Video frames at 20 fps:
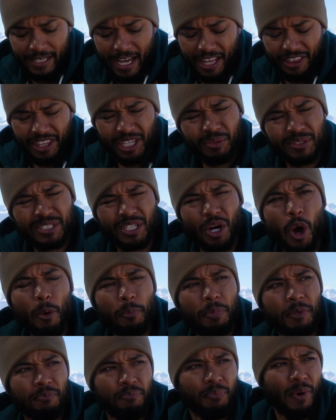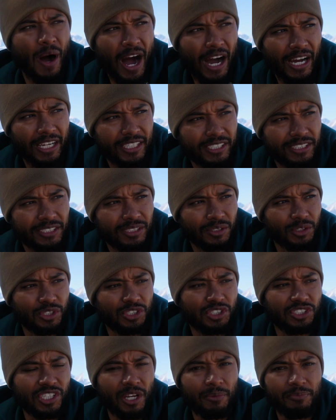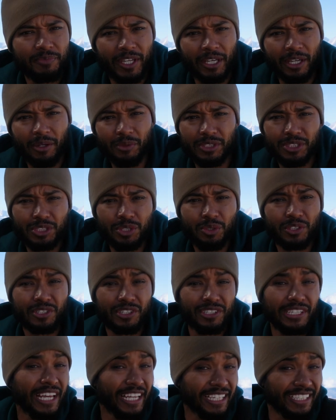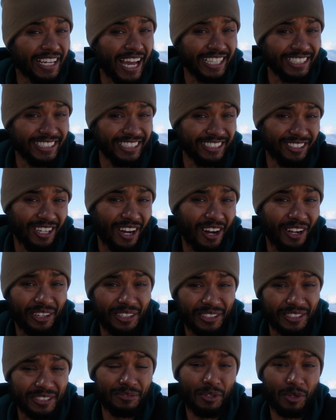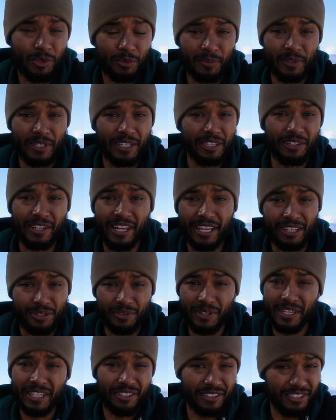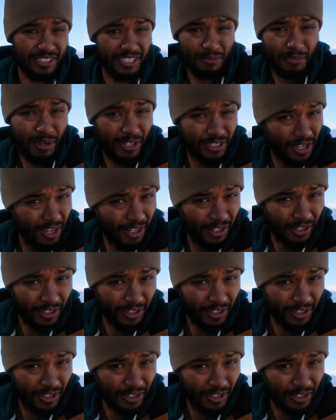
I think it was an open box or something. It was $219. Normally they're like $300 and some odd.